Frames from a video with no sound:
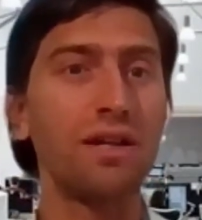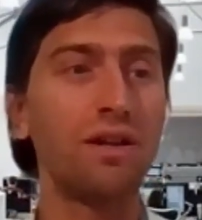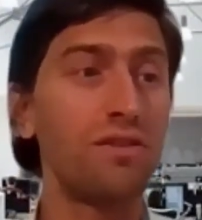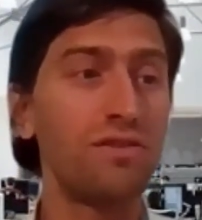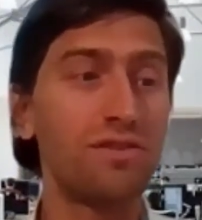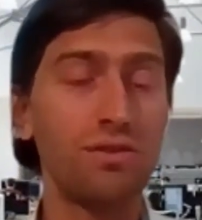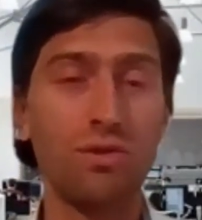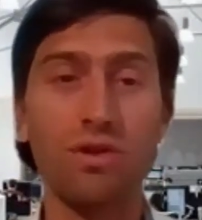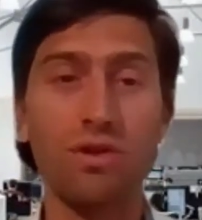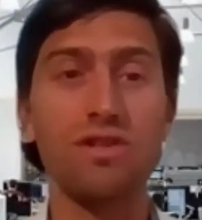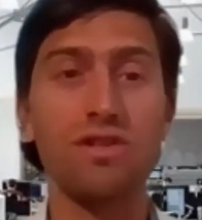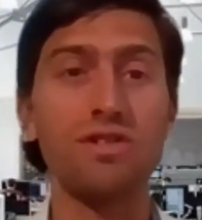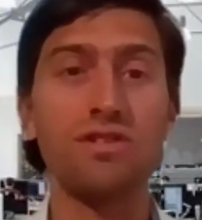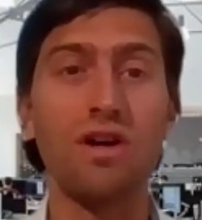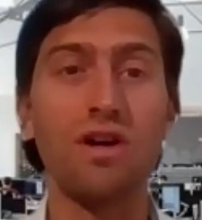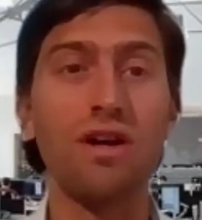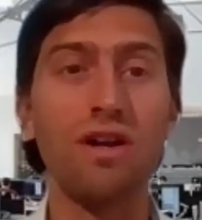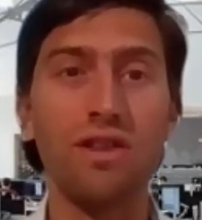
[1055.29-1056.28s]
You've still got a
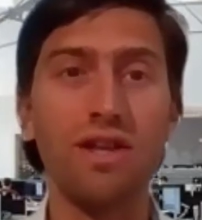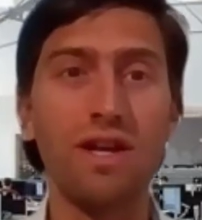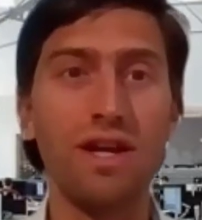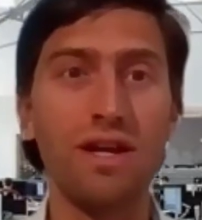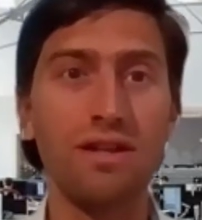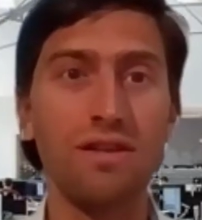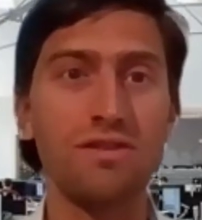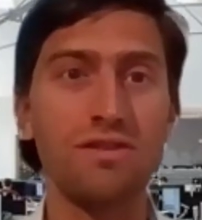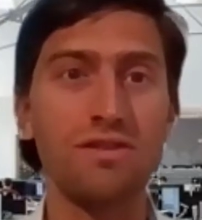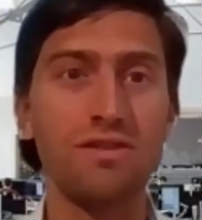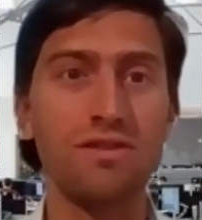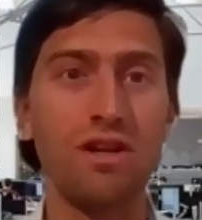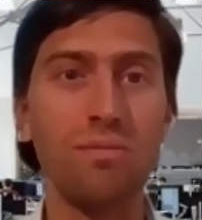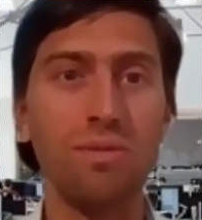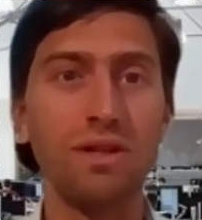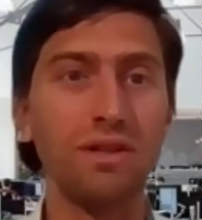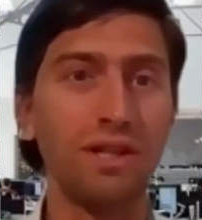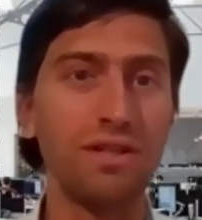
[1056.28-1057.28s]
designer there design the
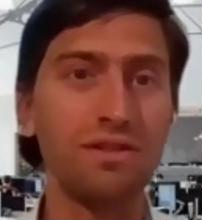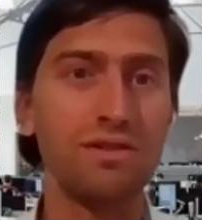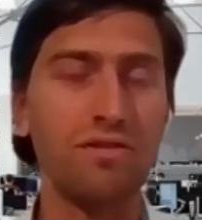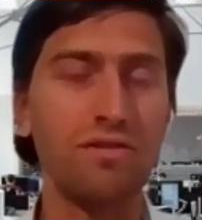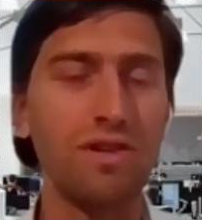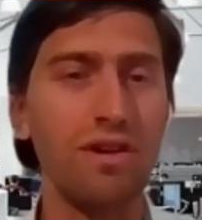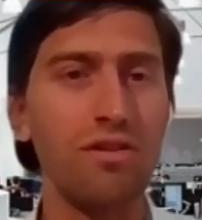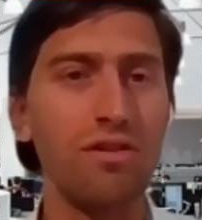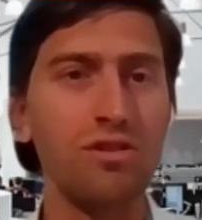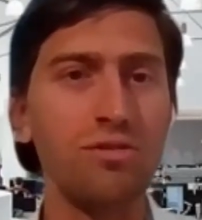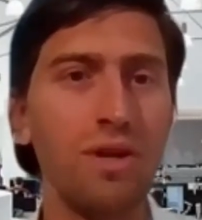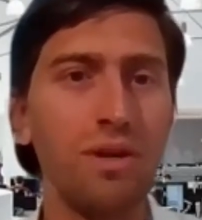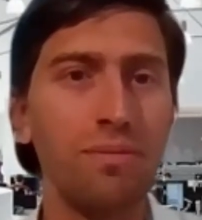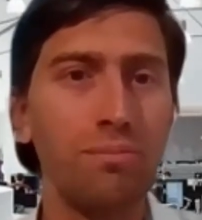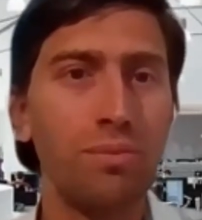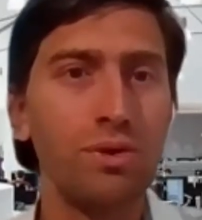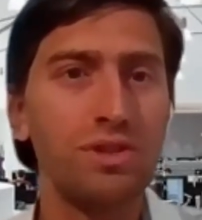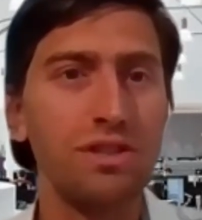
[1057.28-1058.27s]
building, so if they're
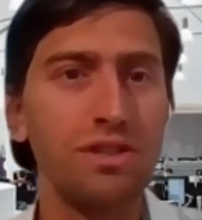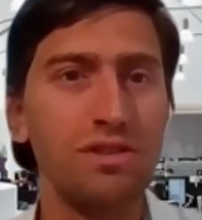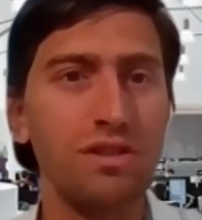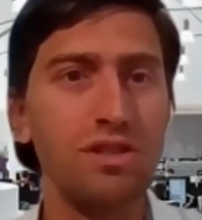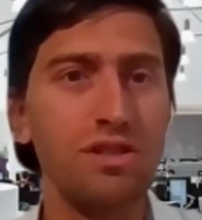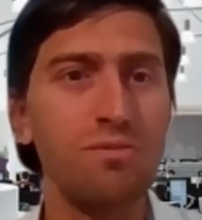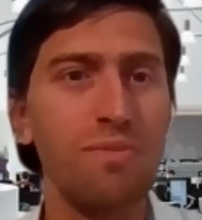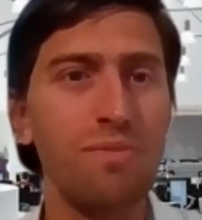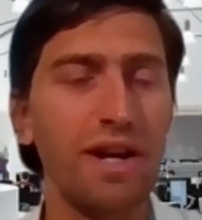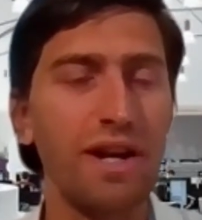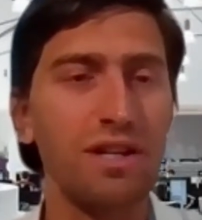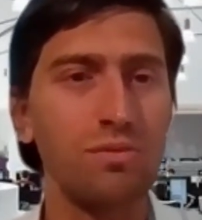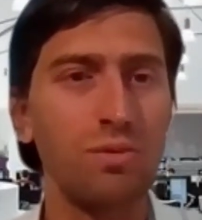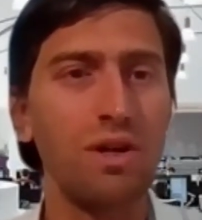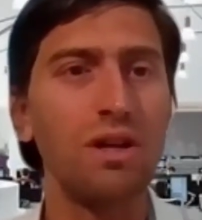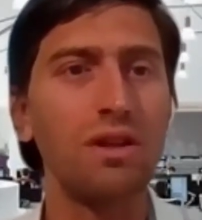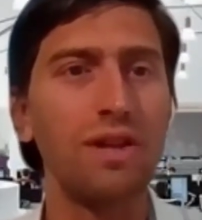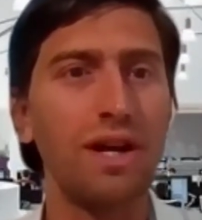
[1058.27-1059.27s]
inputting to the spec
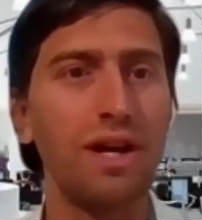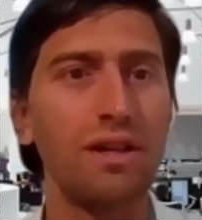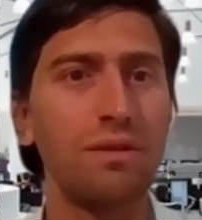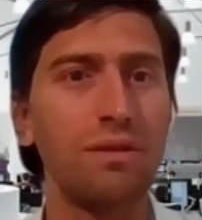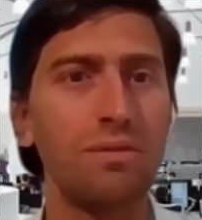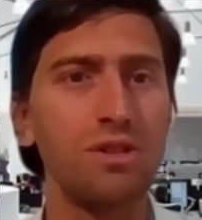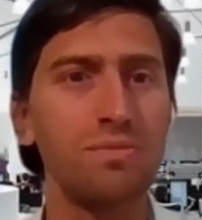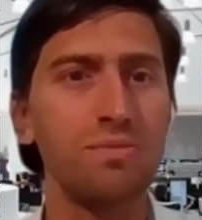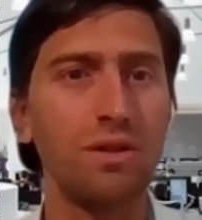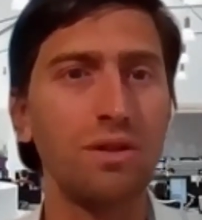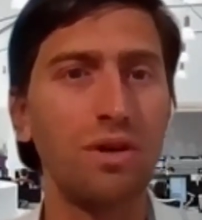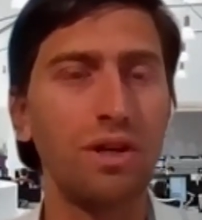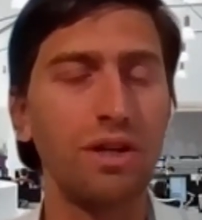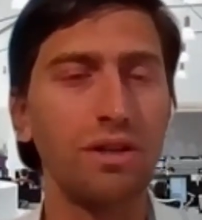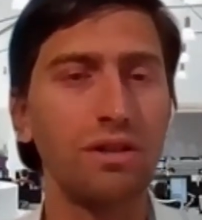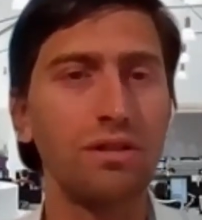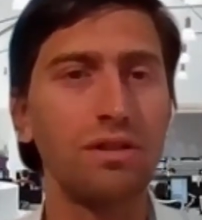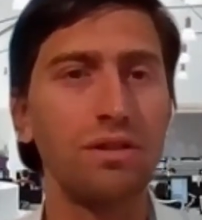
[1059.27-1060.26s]
as well, that must be
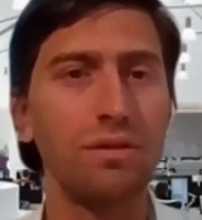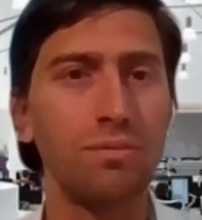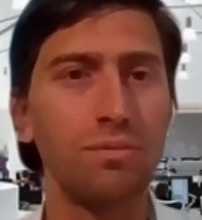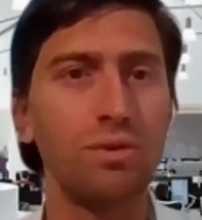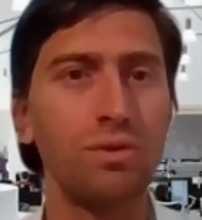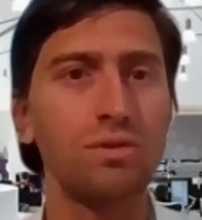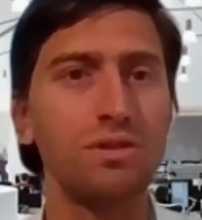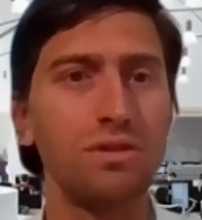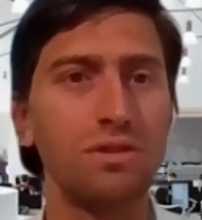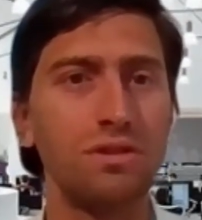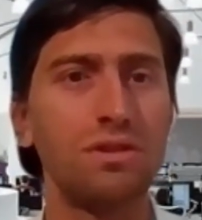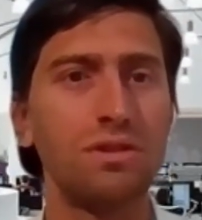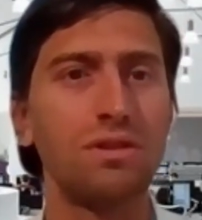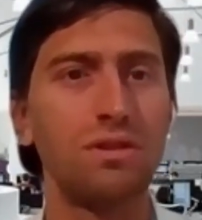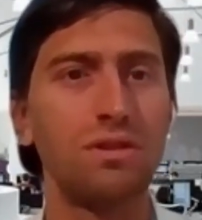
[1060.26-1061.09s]
quite important.